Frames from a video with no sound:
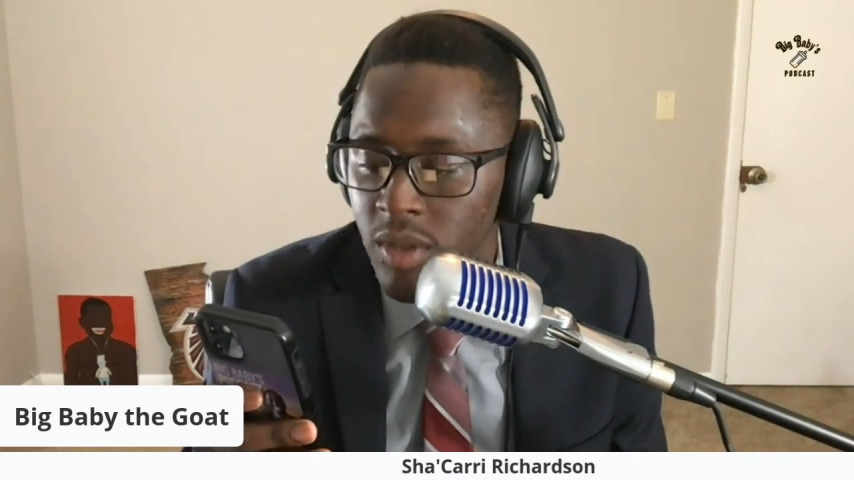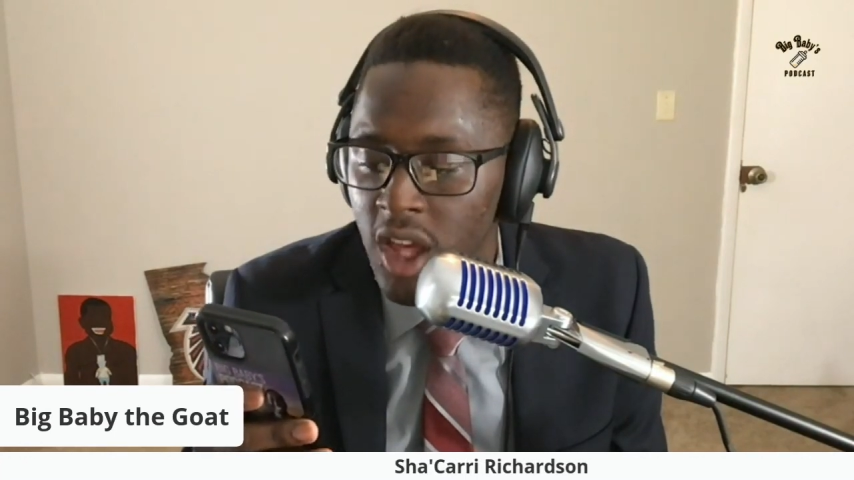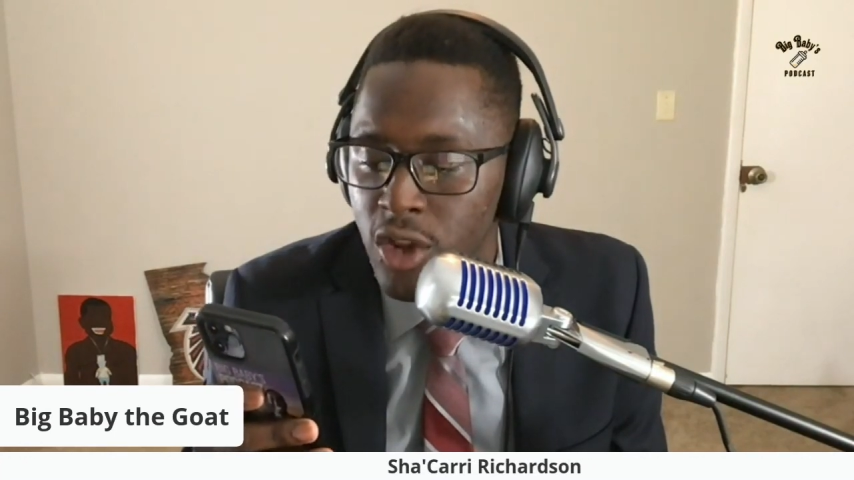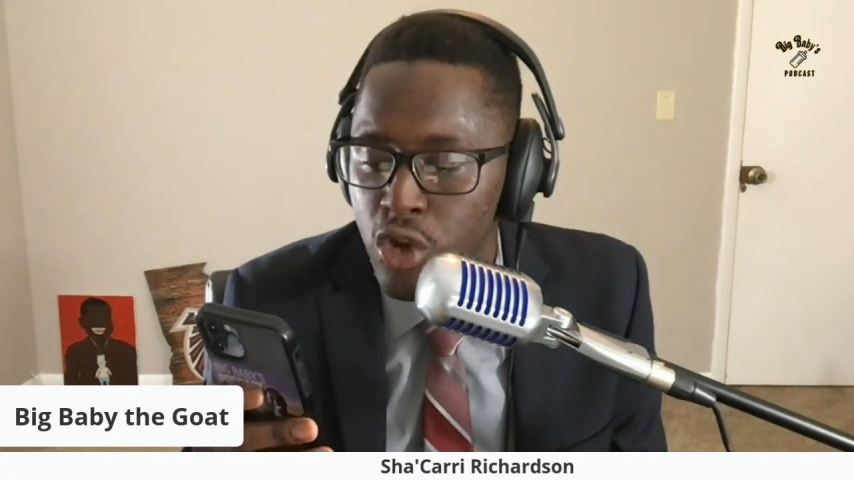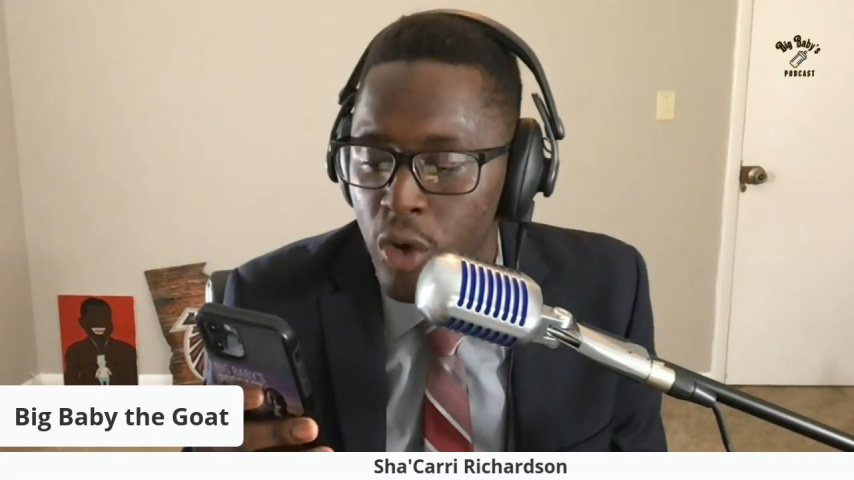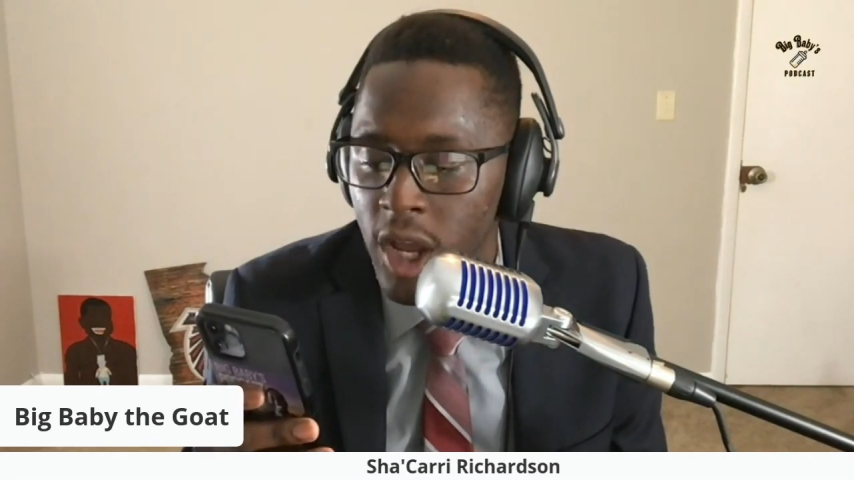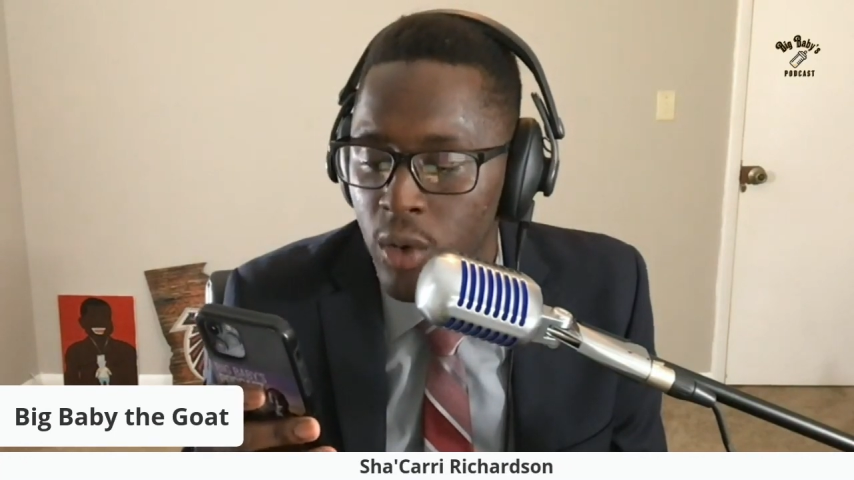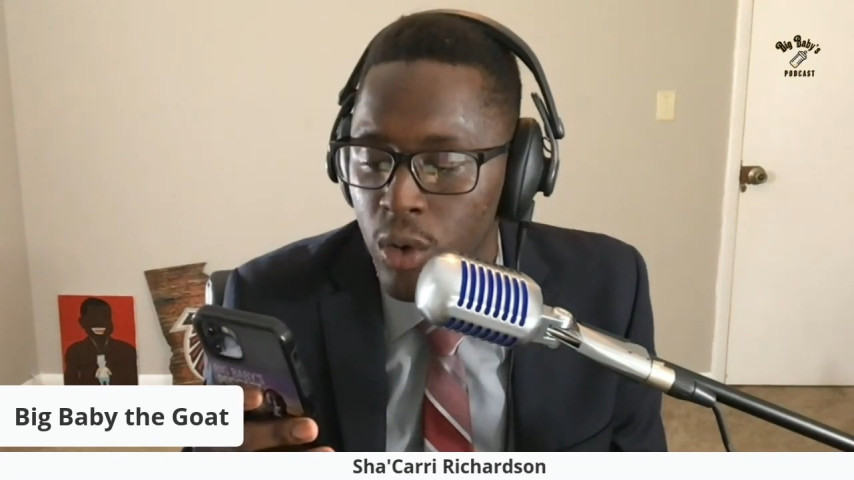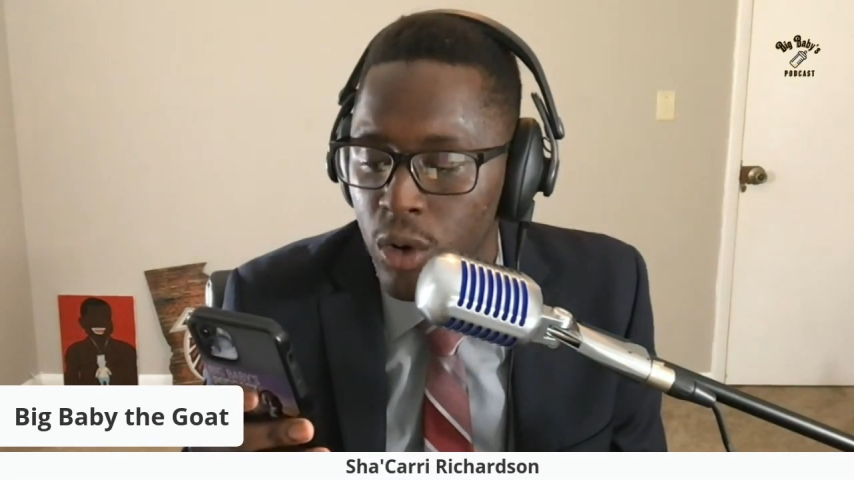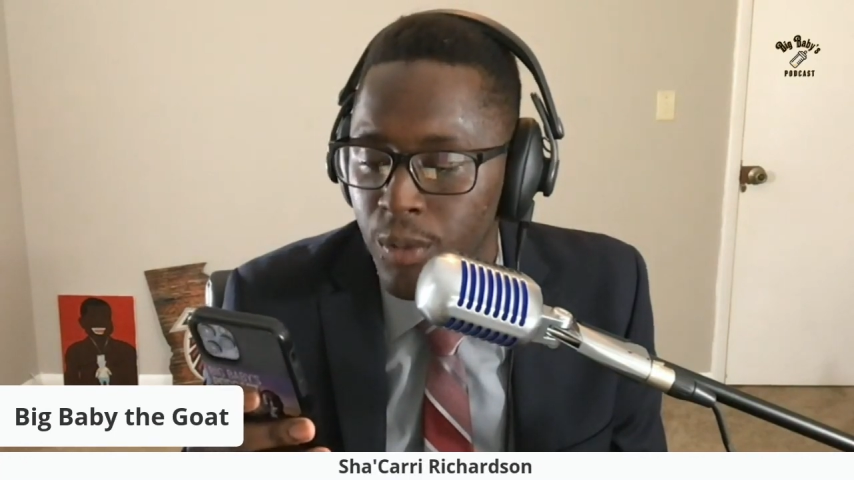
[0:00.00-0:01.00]
in the track
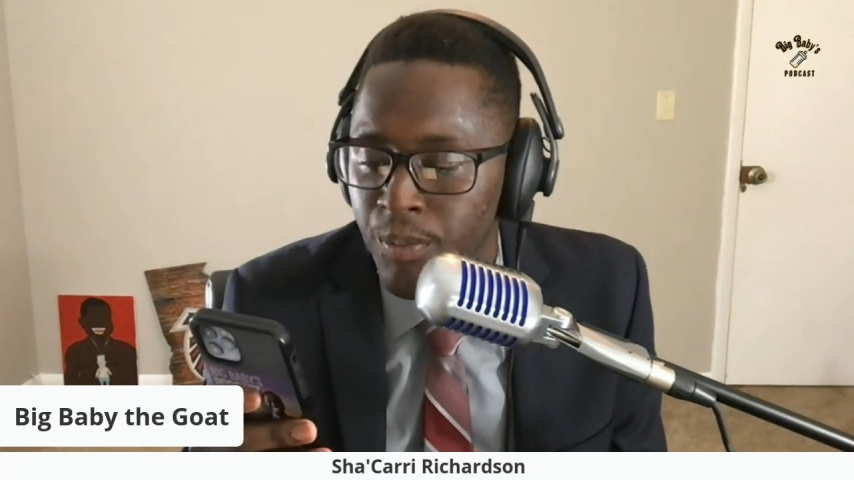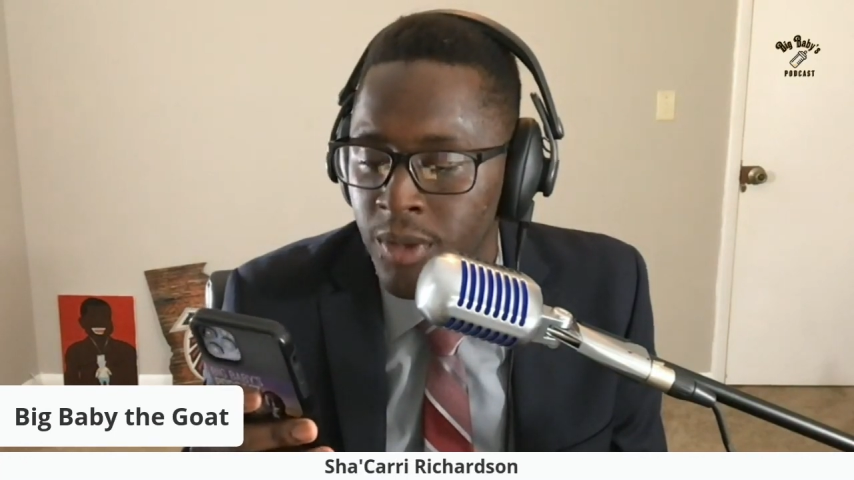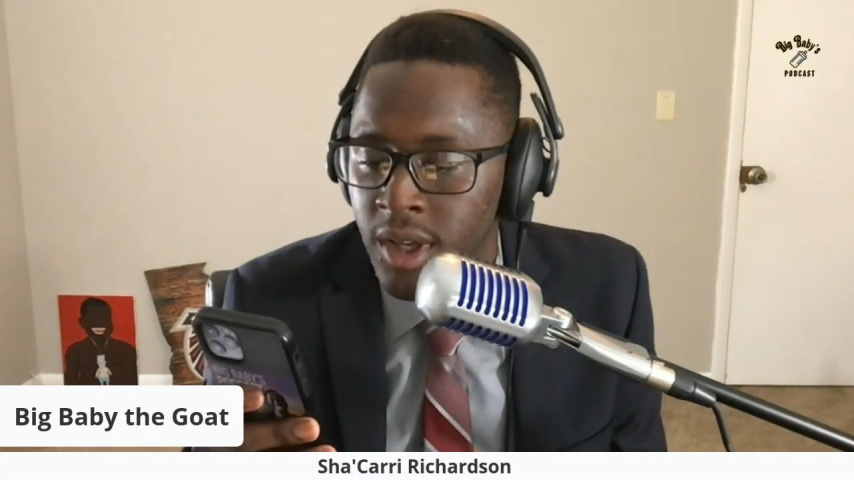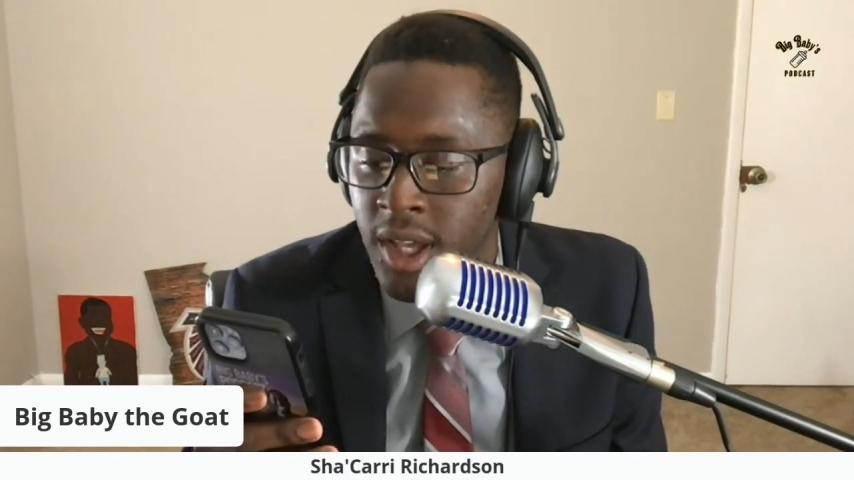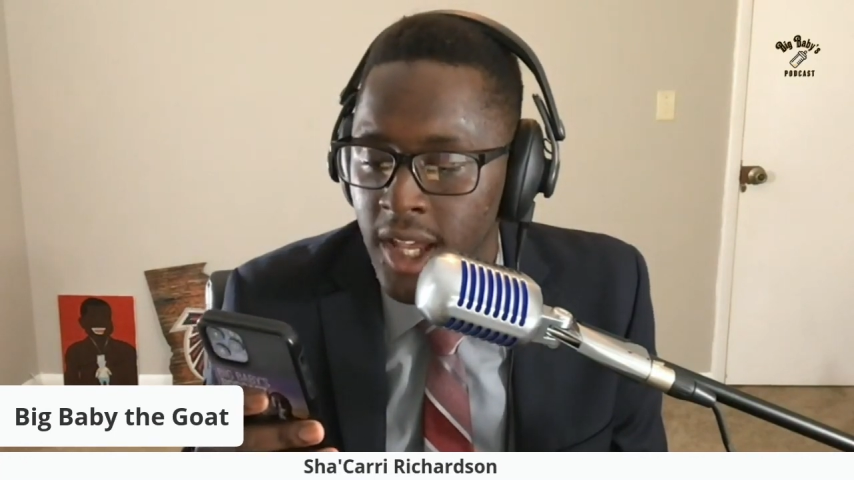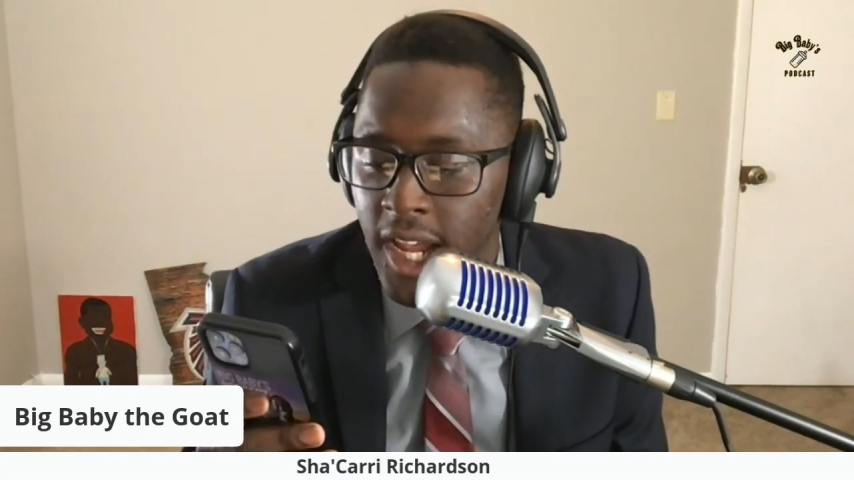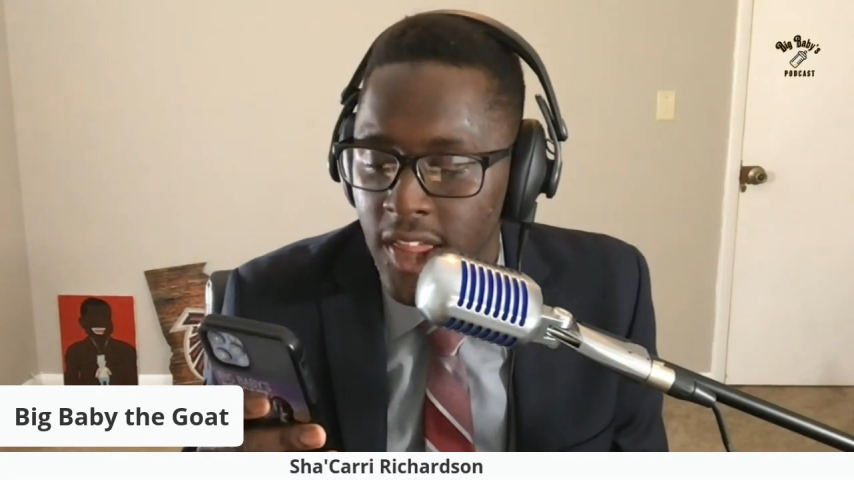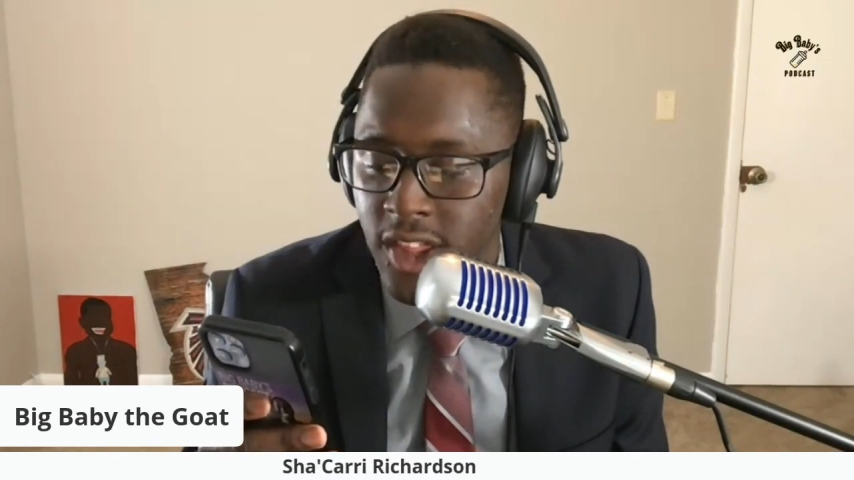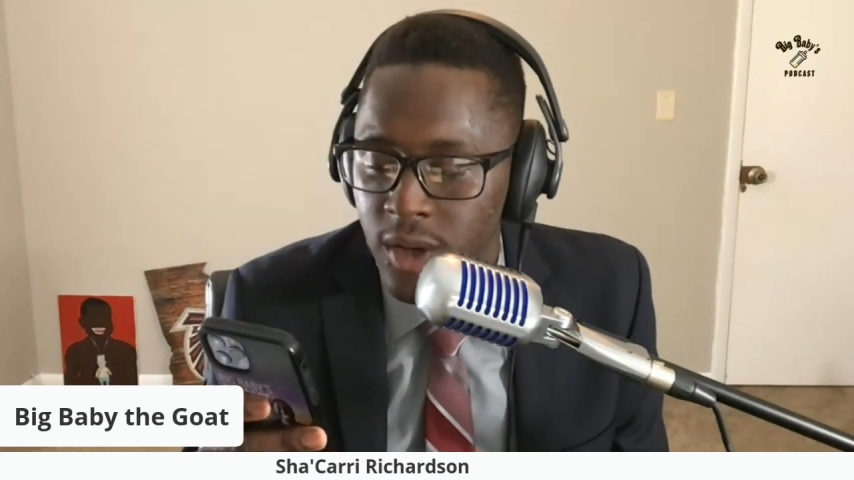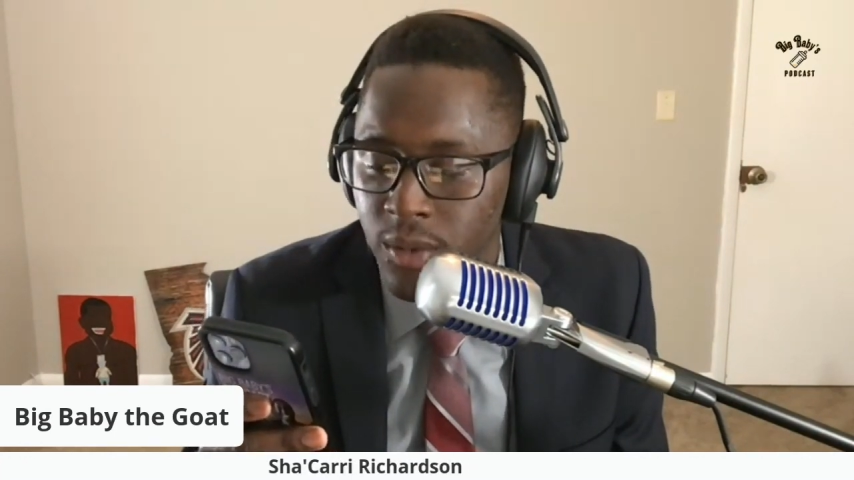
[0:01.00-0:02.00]
world.
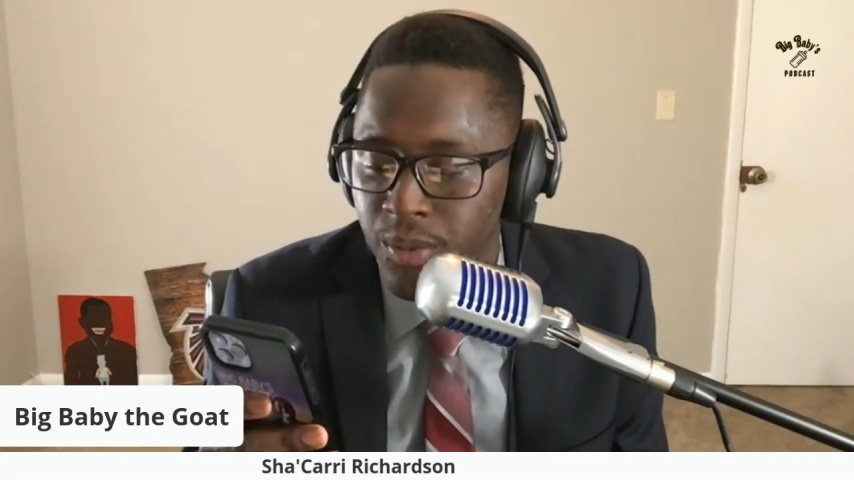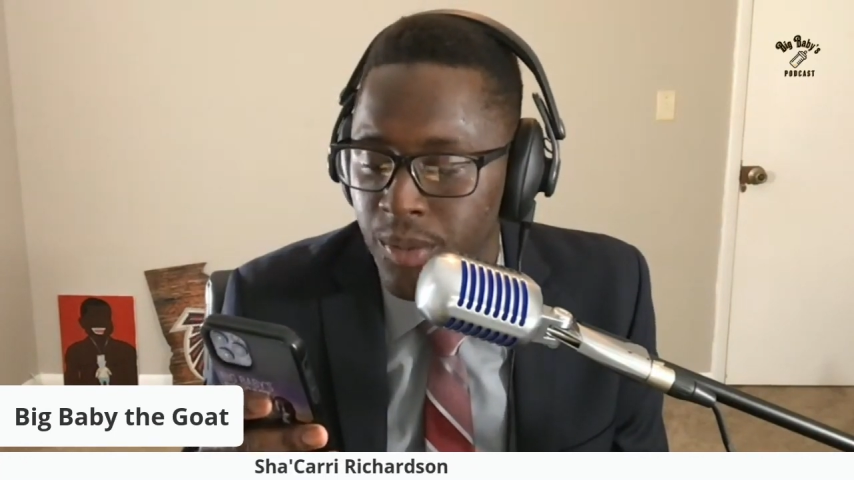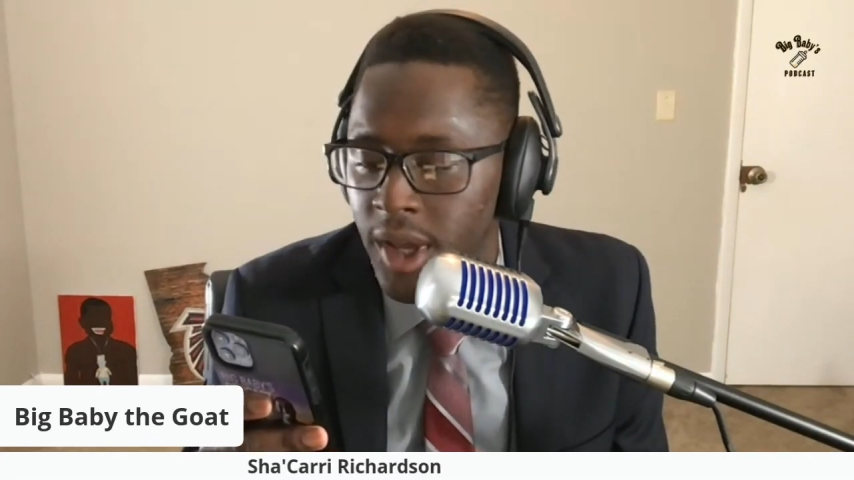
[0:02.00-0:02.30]
And then